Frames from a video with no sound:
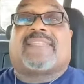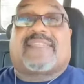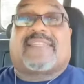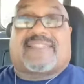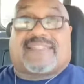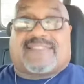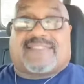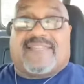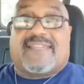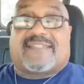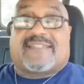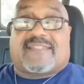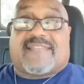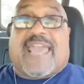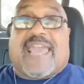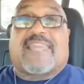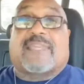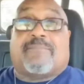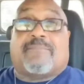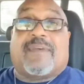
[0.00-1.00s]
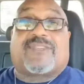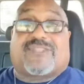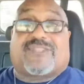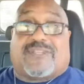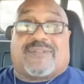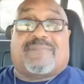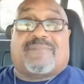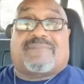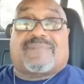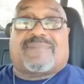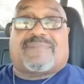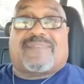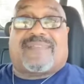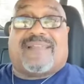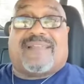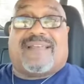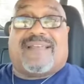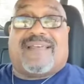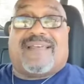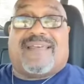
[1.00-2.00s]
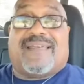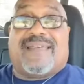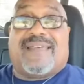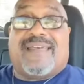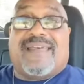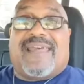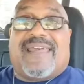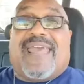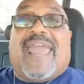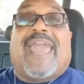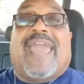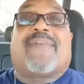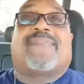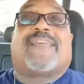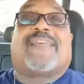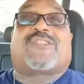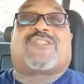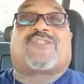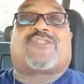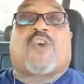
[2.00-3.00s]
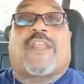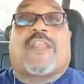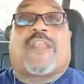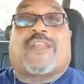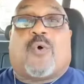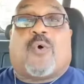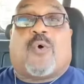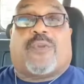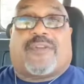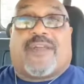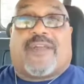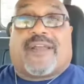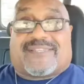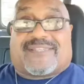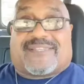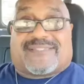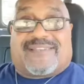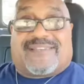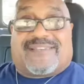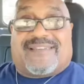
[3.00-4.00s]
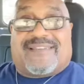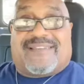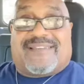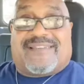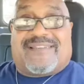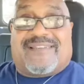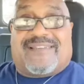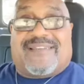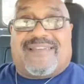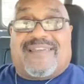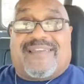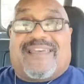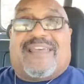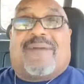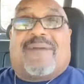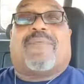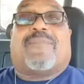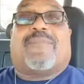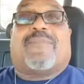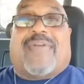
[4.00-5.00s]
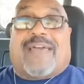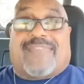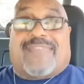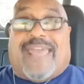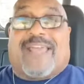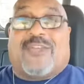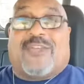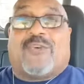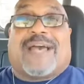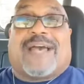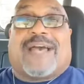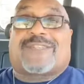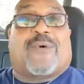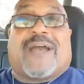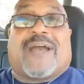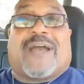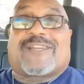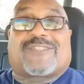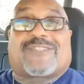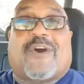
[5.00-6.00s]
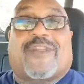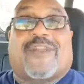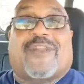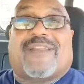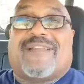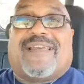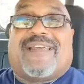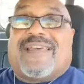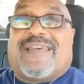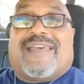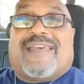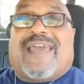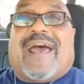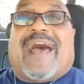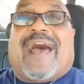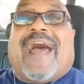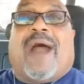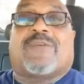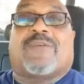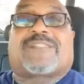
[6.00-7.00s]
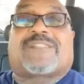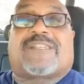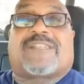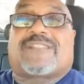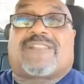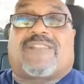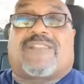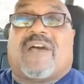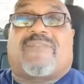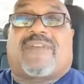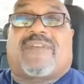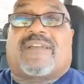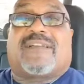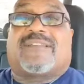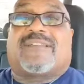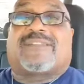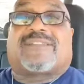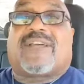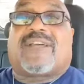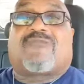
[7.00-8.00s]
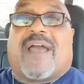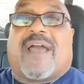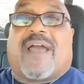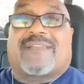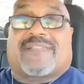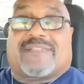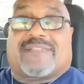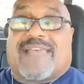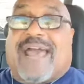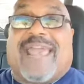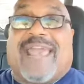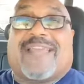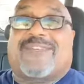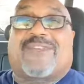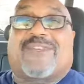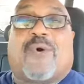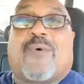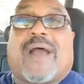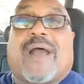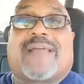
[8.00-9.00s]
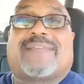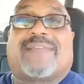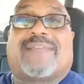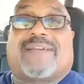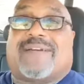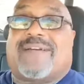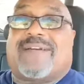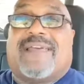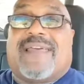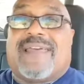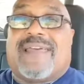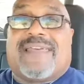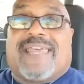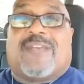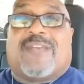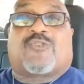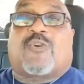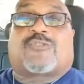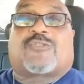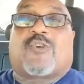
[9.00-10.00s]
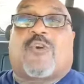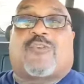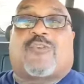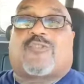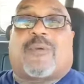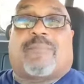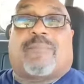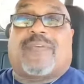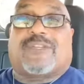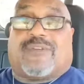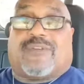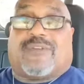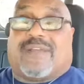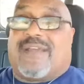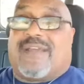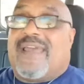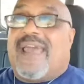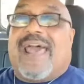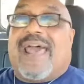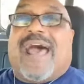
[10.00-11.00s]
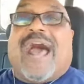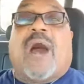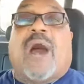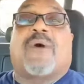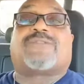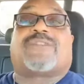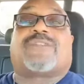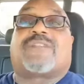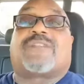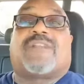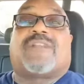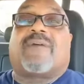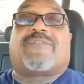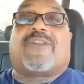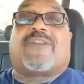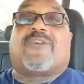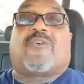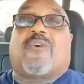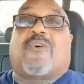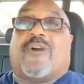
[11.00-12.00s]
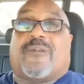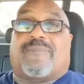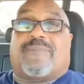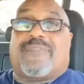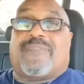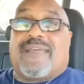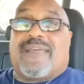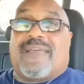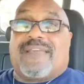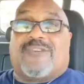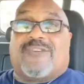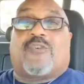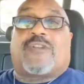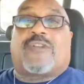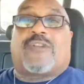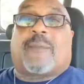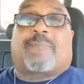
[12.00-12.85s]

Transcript: the season at the mission and then started Golden Nuggets. And you guys know how I started. I was just loving sunrises. I had no idea it's going to turn into a ministry. I was just loving the Lord during the